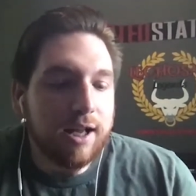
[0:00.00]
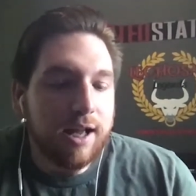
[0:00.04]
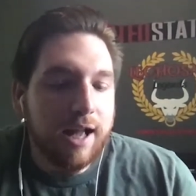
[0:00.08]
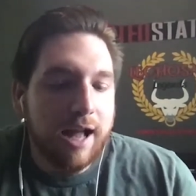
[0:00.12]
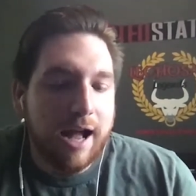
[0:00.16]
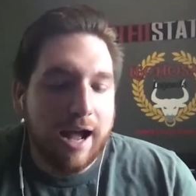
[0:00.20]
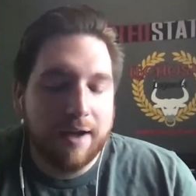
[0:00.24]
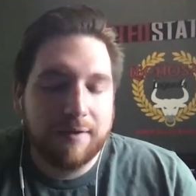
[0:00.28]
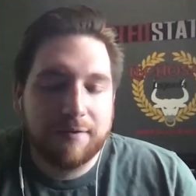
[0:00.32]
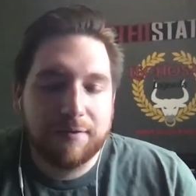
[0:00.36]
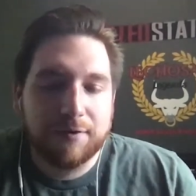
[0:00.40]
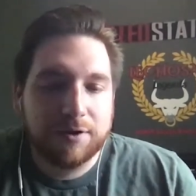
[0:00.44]

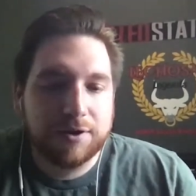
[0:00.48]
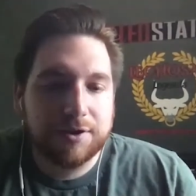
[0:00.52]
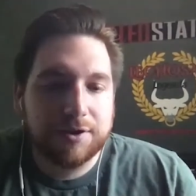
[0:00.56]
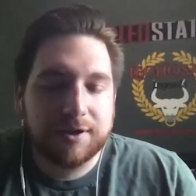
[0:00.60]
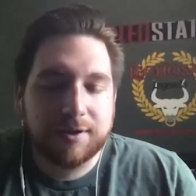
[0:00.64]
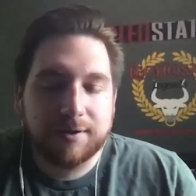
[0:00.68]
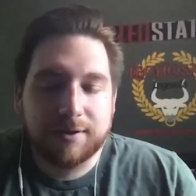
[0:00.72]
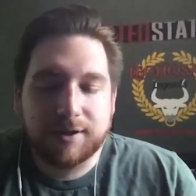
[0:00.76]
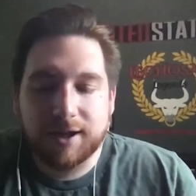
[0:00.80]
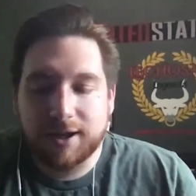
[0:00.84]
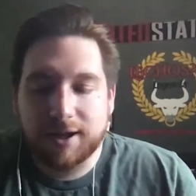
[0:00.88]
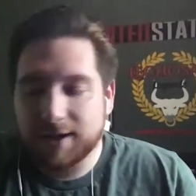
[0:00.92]
I
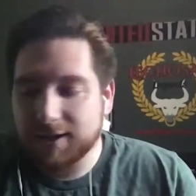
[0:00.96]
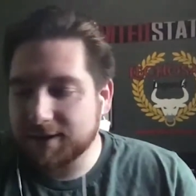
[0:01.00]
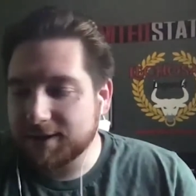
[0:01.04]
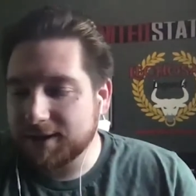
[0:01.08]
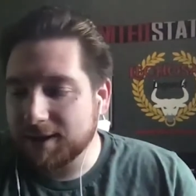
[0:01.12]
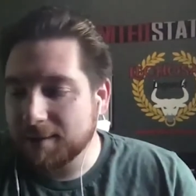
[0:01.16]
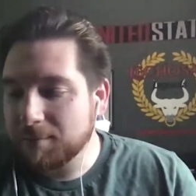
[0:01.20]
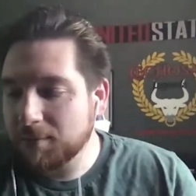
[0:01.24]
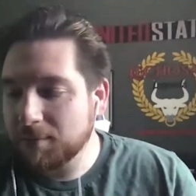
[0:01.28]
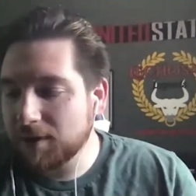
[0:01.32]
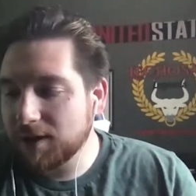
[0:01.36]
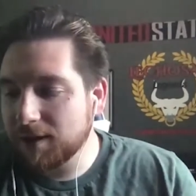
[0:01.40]
first kind of
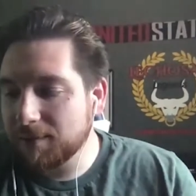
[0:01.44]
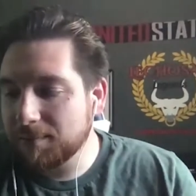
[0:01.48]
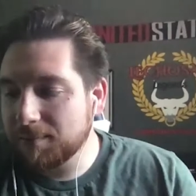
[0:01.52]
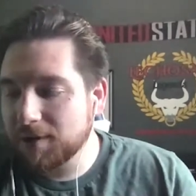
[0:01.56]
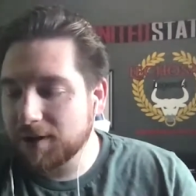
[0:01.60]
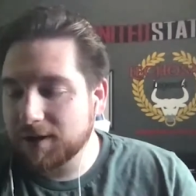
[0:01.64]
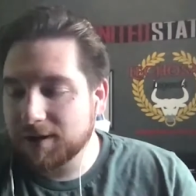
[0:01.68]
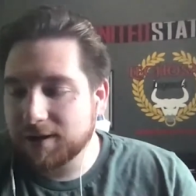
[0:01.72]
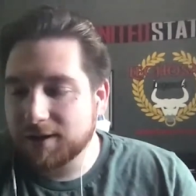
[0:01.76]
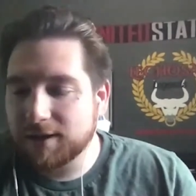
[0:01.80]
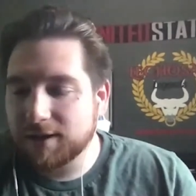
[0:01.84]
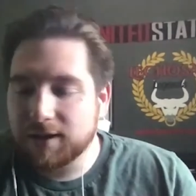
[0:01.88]
stumbled
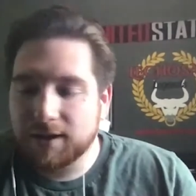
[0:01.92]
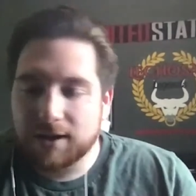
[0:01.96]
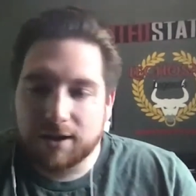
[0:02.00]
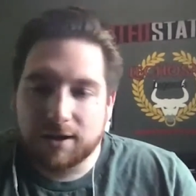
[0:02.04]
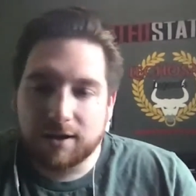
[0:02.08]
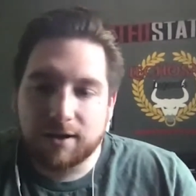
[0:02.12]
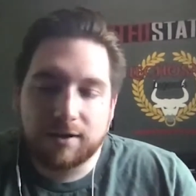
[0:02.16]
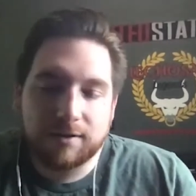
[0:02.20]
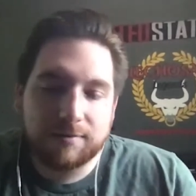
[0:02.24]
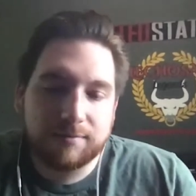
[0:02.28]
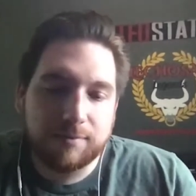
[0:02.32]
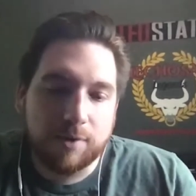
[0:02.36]
upon
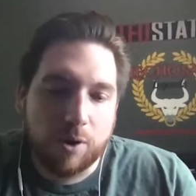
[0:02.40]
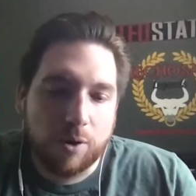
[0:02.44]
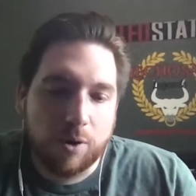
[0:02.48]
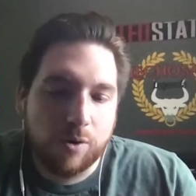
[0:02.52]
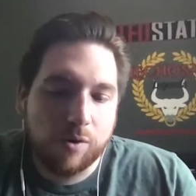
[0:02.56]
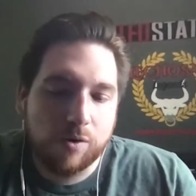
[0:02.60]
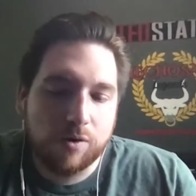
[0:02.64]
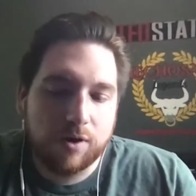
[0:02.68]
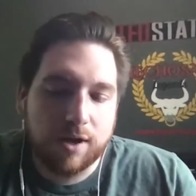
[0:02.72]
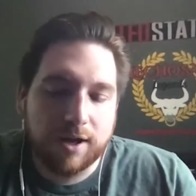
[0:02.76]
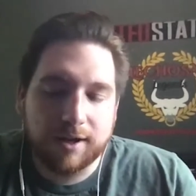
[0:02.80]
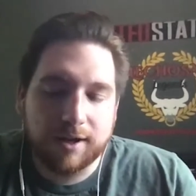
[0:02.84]
the
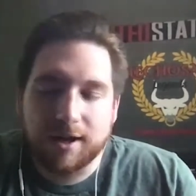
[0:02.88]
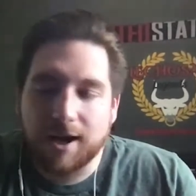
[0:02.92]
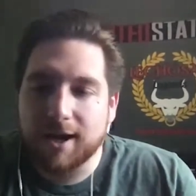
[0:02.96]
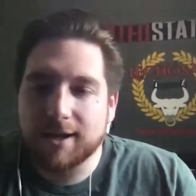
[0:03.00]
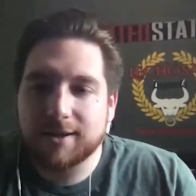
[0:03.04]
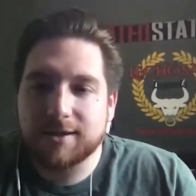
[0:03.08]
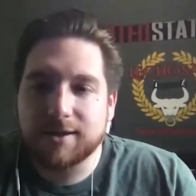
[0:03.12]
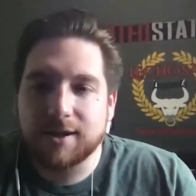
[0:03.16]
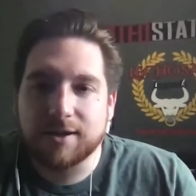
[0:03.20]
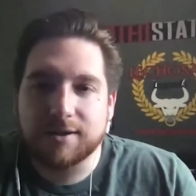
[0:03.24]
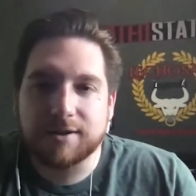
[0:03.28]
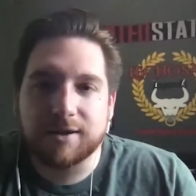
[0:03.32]
whole like
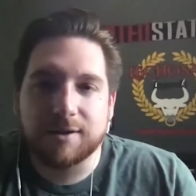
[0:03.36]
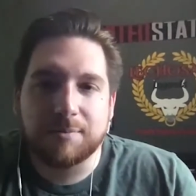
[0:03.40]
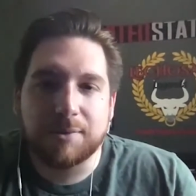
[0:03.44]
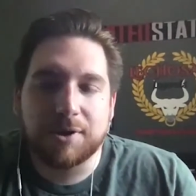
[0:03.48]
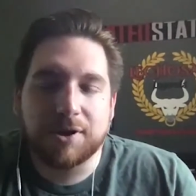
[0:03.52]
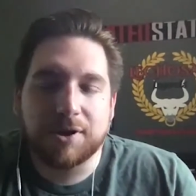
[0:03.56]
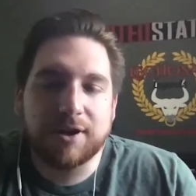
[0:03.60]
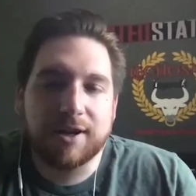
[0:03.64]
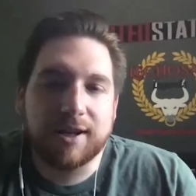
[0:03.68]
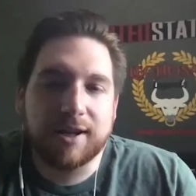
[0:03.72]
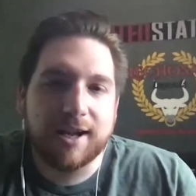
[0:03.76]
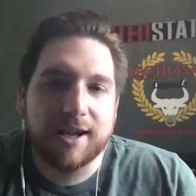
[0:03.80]
hot sauce
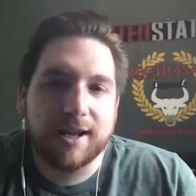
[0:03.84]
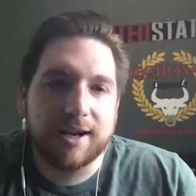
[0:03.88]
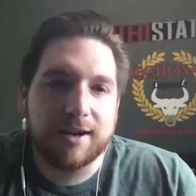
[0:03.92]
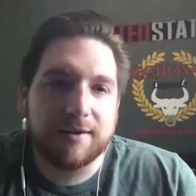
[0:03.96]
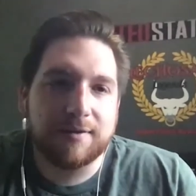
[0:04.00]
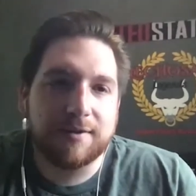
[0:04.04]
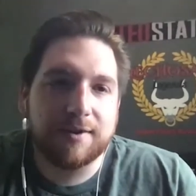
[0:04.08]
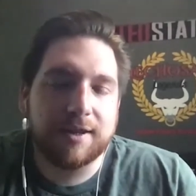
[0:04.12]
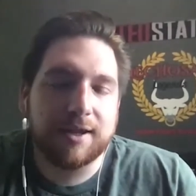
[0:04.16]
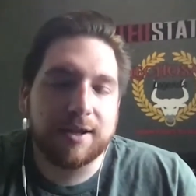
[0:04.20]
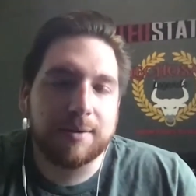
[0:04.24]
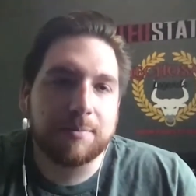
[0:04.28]
community and
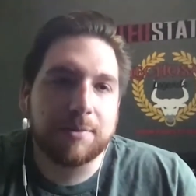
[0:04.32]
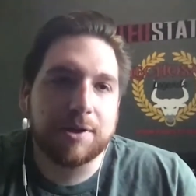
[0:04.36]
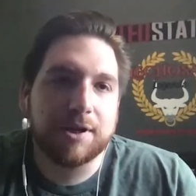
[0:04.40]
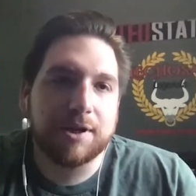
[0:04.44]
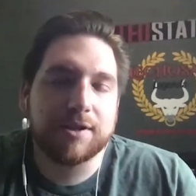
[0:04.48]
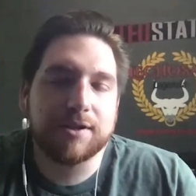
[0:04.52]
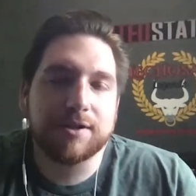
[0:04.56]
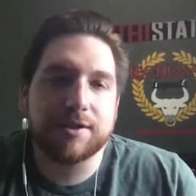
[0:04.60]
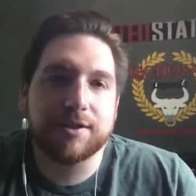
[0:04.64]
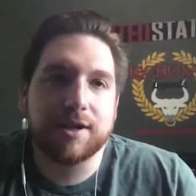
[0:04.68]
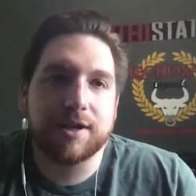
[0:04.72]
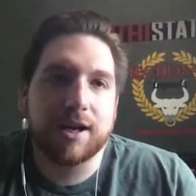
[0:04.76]
everything
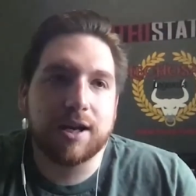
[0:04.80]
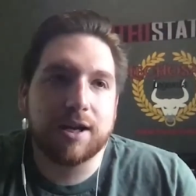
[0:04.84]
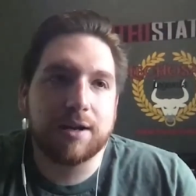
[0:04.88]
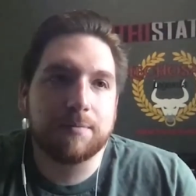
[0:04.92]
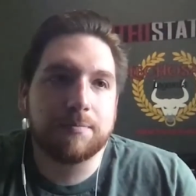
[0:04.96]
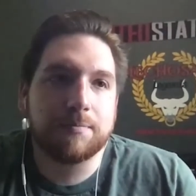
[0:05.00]
because I